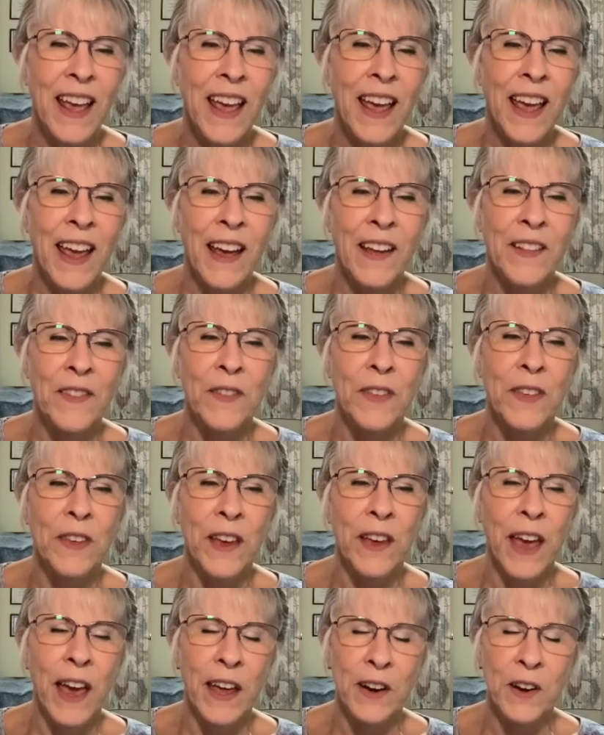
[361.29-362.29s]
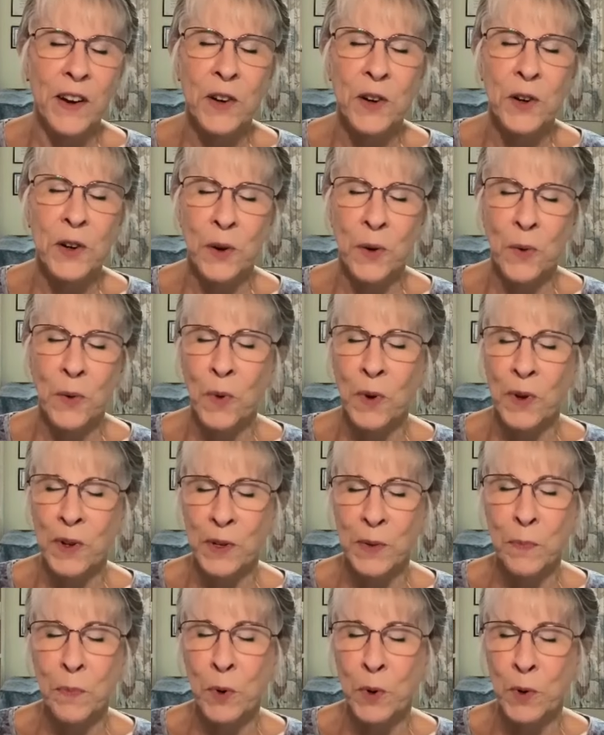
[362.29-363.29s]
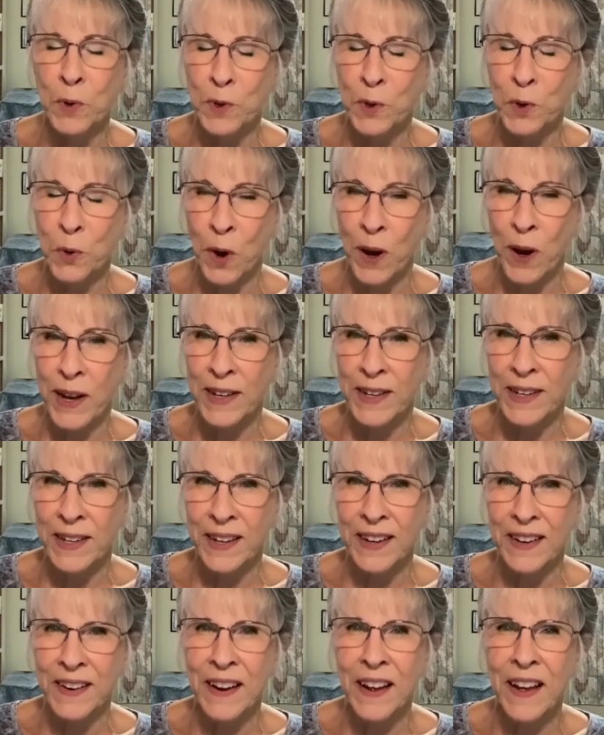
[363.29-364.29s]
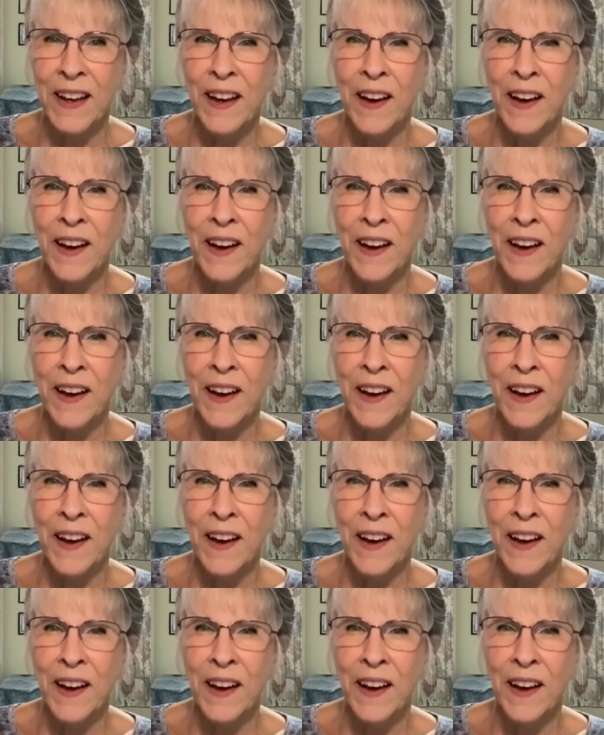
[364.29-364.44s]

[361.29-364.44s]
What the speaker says: And the editor was Bruce Grayson,